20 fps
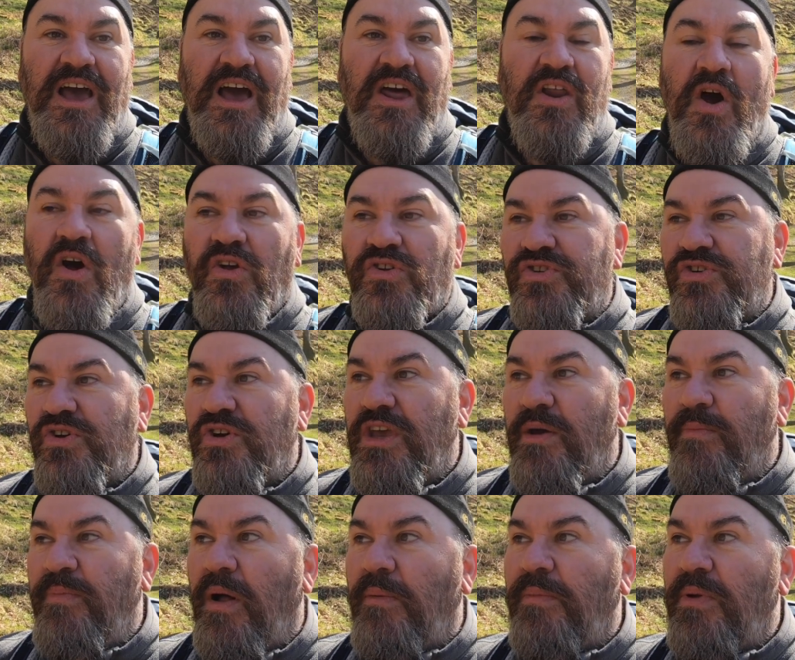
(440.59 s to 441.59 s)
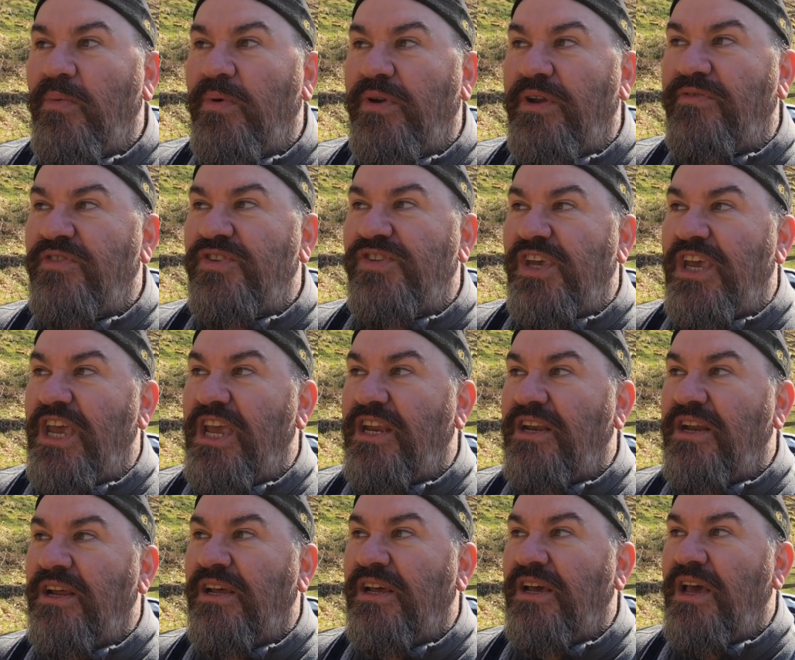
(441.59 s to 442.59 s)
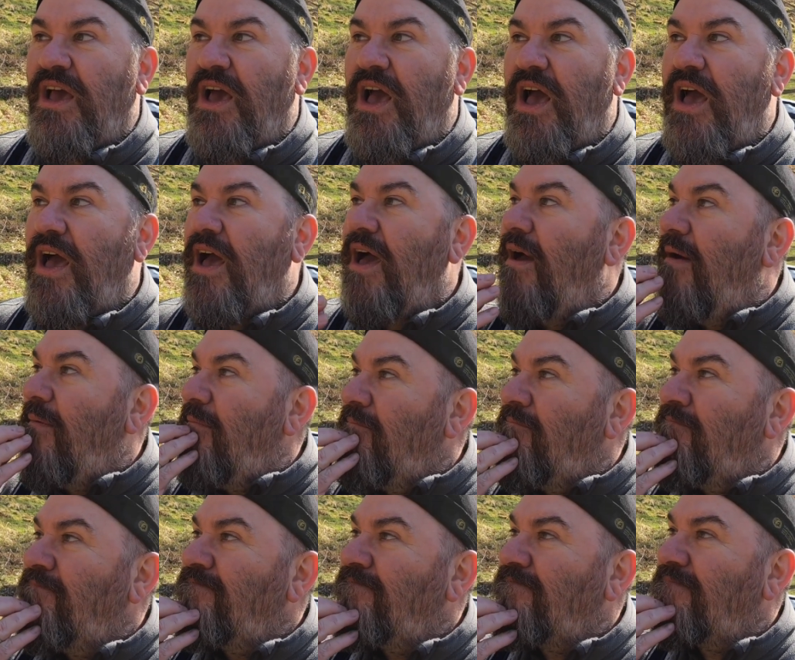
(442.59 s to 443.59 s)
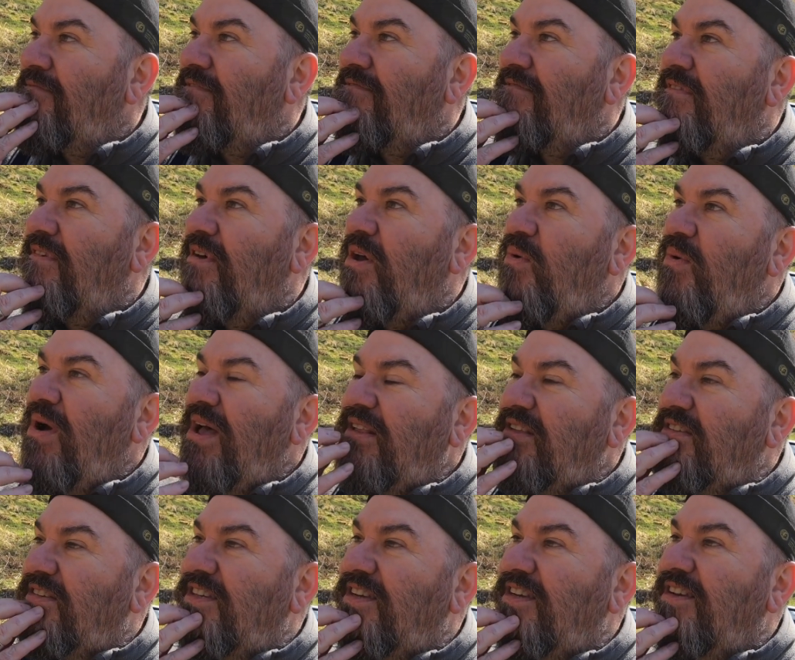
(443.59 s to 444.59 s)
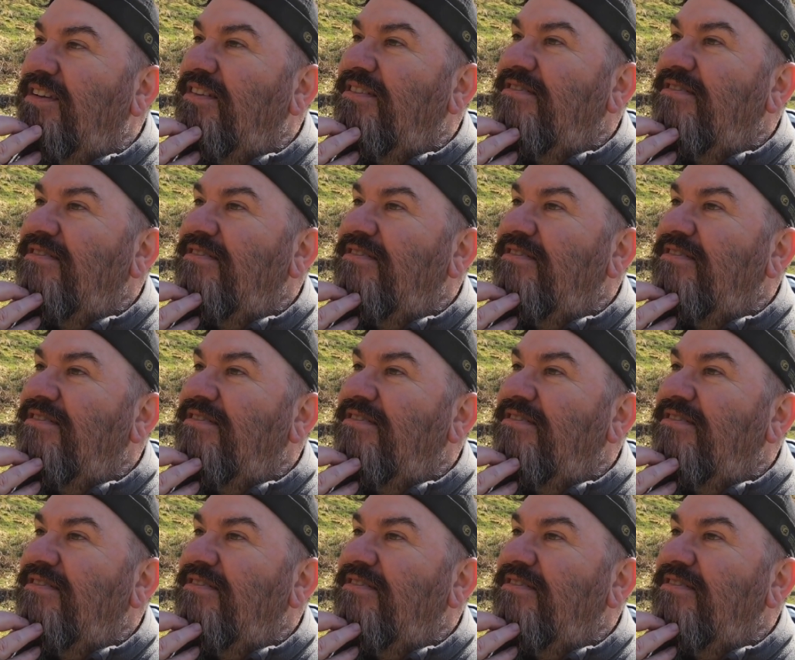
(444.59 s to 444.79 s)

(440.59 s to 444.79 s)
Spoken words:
And also you probably would have seen, who else?